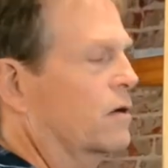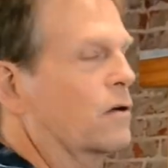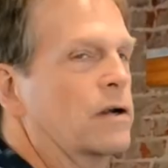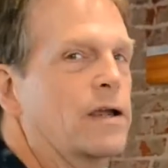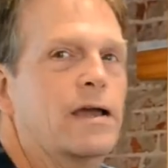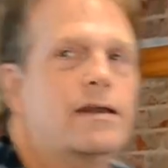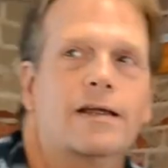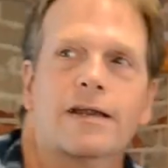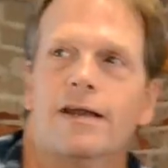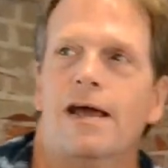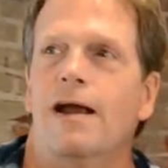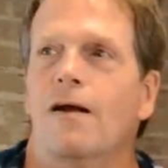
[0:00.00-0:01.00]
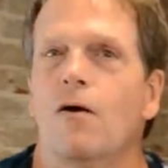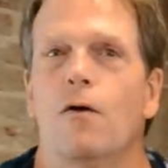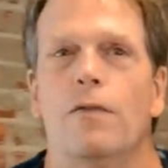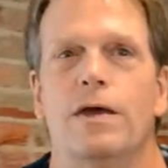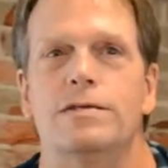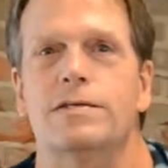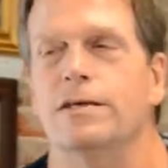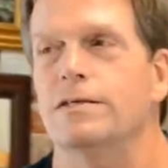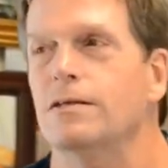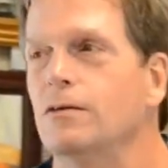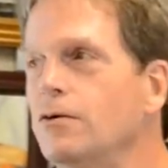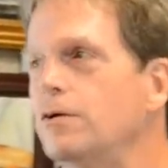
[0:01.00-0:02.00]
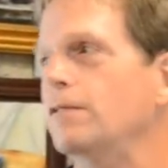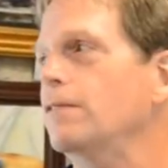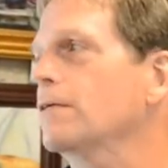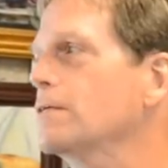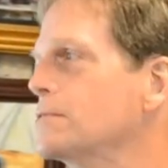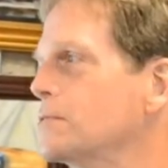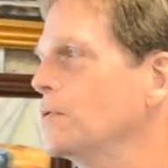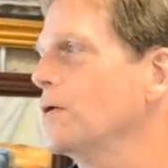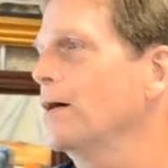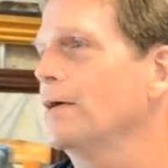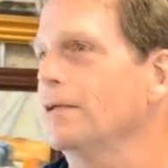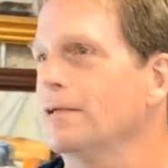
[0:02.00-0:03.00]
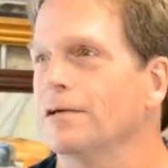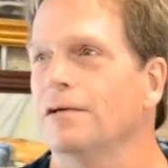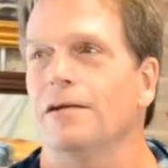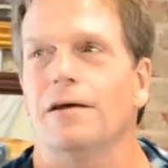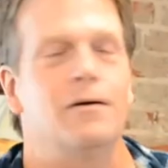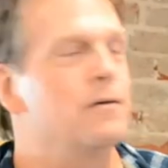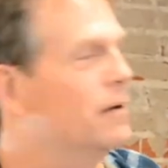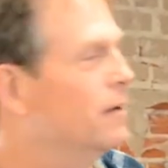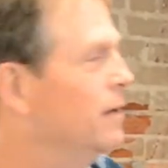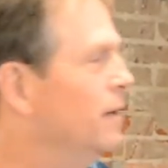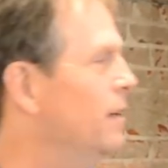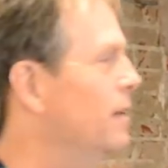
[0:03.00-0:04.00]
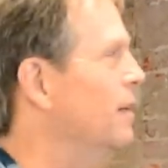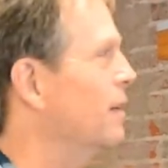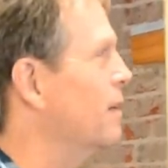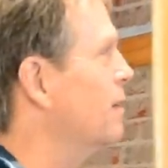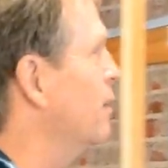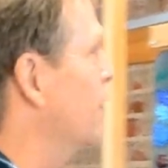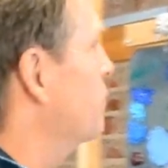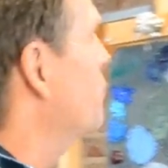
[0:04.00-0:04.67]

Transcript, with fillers: creating an arrow that says look this way, you know, and uh,